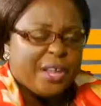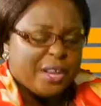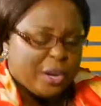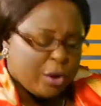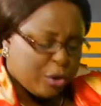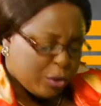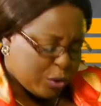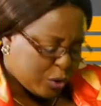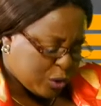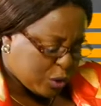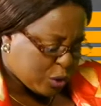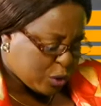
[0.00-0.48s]

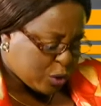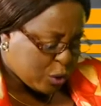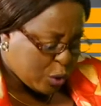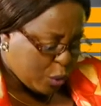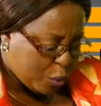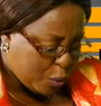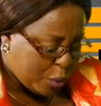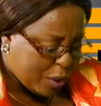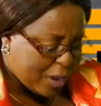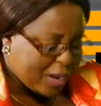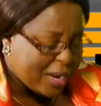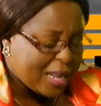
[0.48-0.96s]
out, doctor,
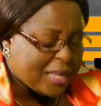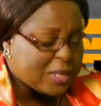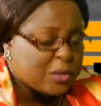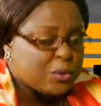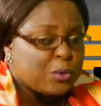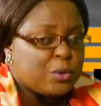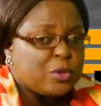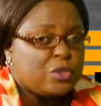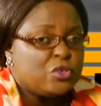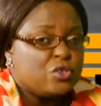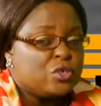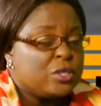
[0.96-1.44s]
one
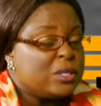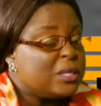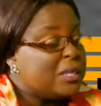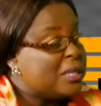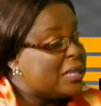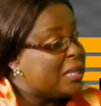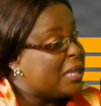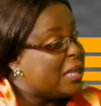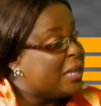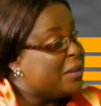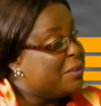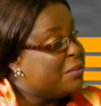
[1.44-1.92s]
last question.
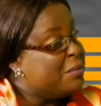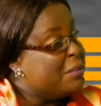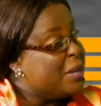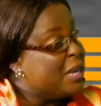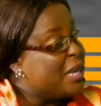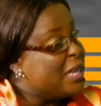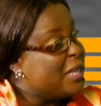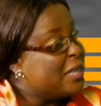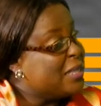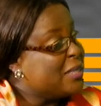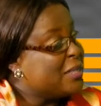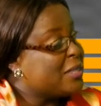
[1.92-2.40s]
It
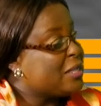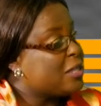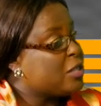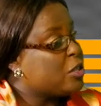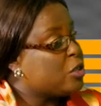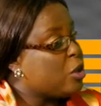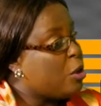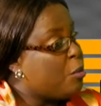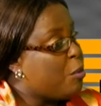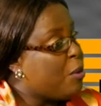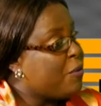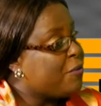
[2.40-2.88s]
means
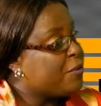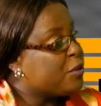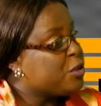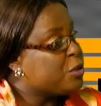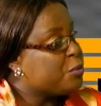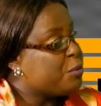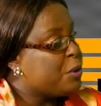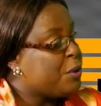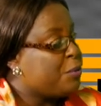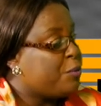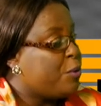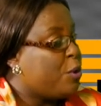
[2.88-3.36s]
some of
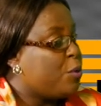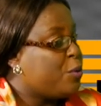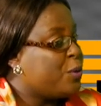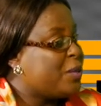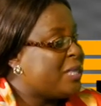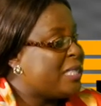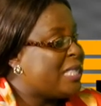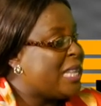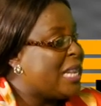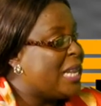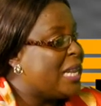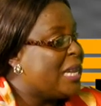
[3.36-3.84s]
those people we
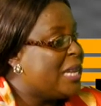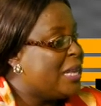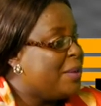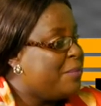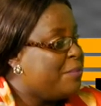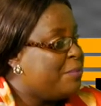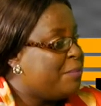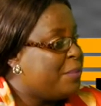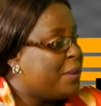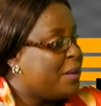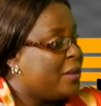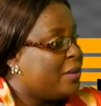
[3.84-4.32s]
see
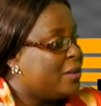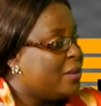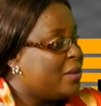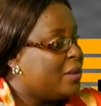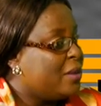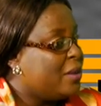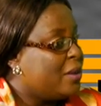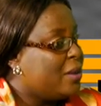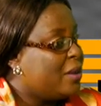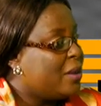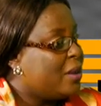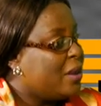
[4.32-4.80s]
limping,
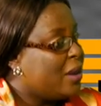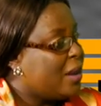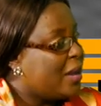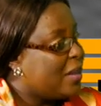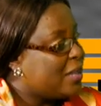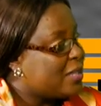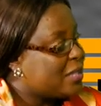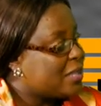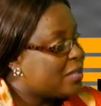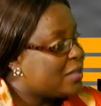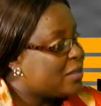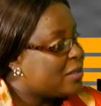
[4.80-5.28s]

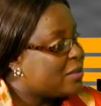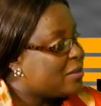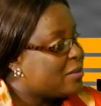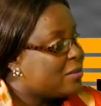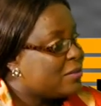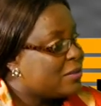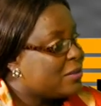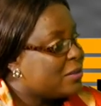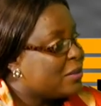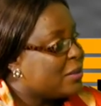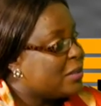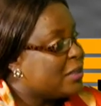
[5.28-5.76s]

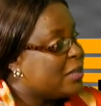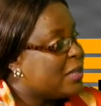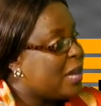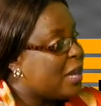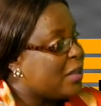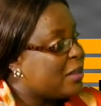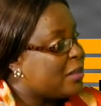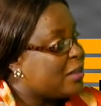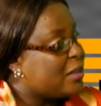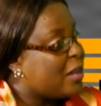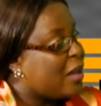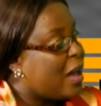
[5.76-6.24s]

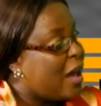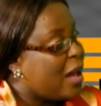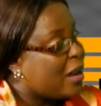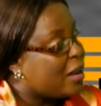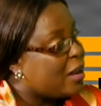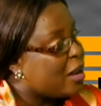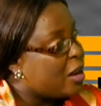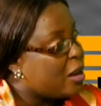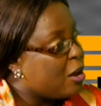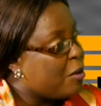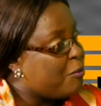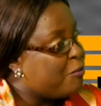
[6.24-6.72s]
they
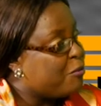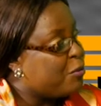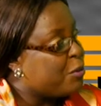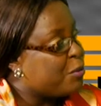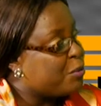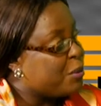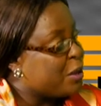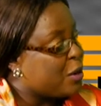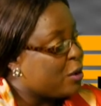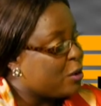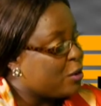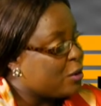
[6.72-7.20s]
had
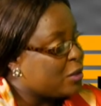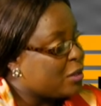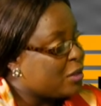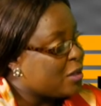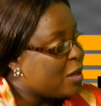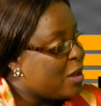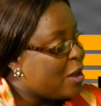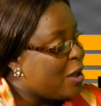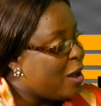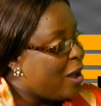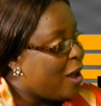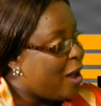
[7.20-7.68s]
clubfoot, because
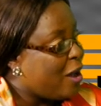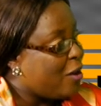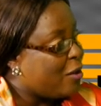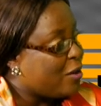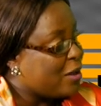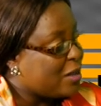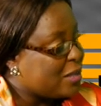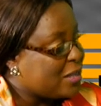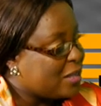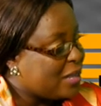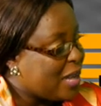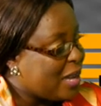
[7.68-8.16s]
I
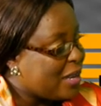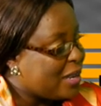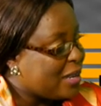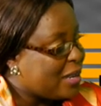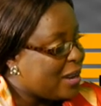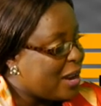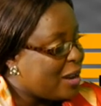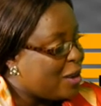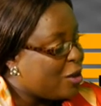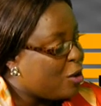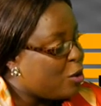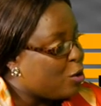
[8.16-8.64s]
understand
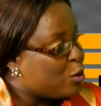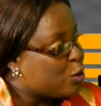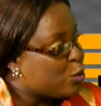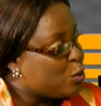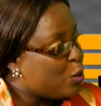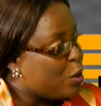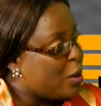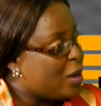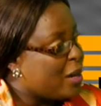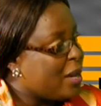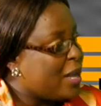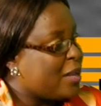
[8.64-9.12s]
it can cause
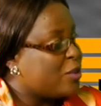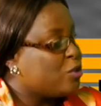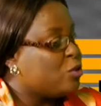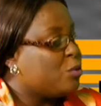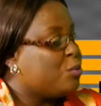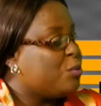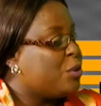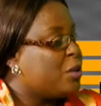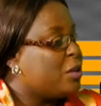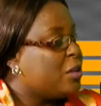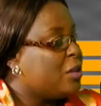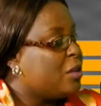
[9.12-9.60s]
one leg
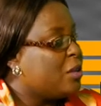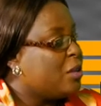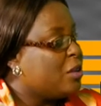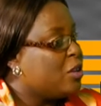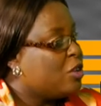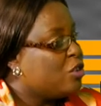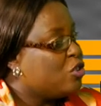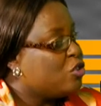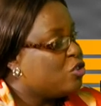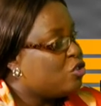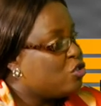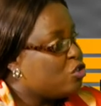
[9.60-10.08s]
to be
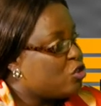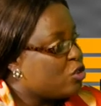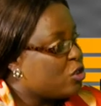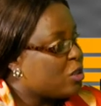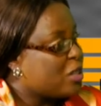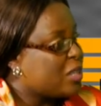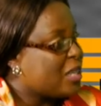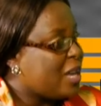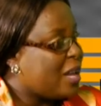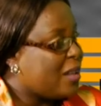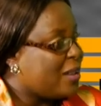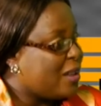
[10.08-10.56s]

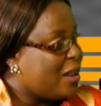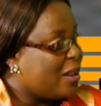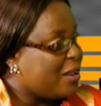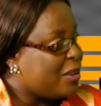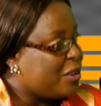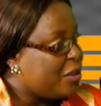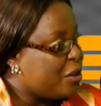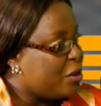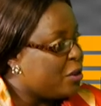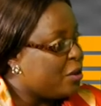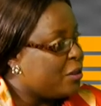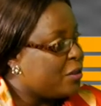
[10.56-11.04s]
shorter than
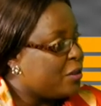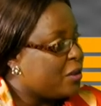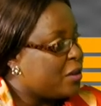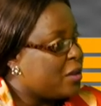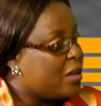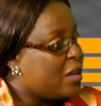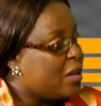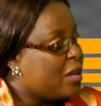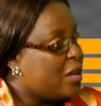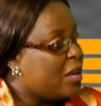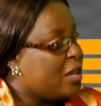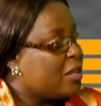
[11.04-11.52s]
the other.
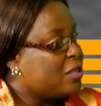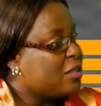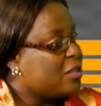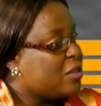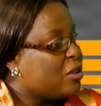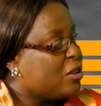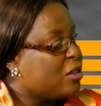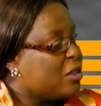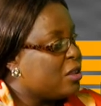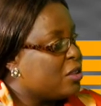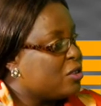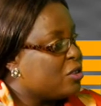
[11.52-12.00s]
It's
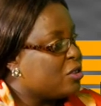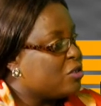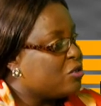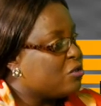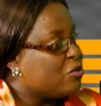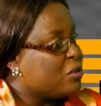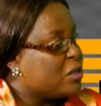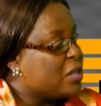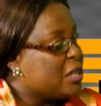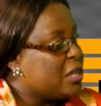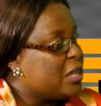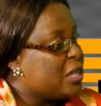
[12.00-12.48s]
not
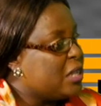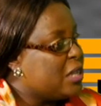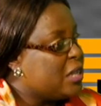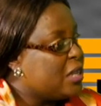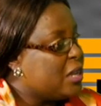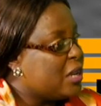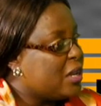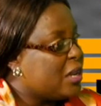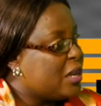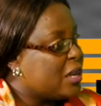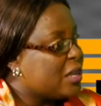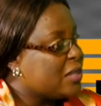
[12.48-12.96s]
necessarily
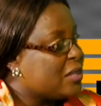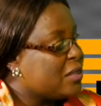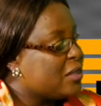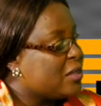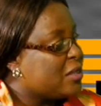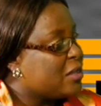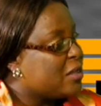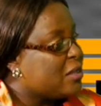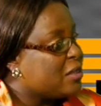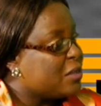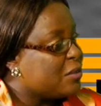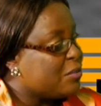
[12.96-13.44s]
an
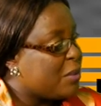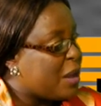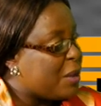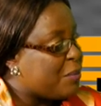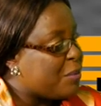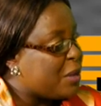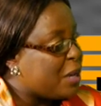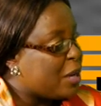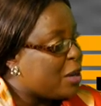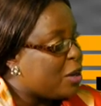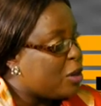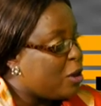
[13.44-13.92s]
accident. It
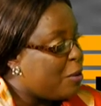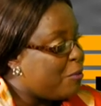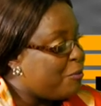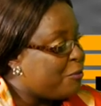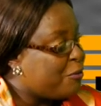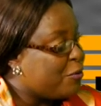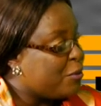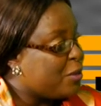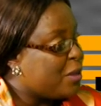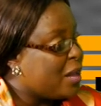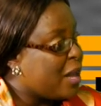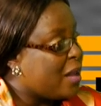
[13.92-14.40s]
might be
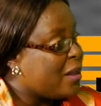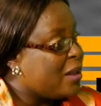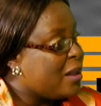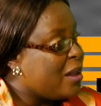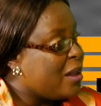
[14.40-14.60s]
clubfoot that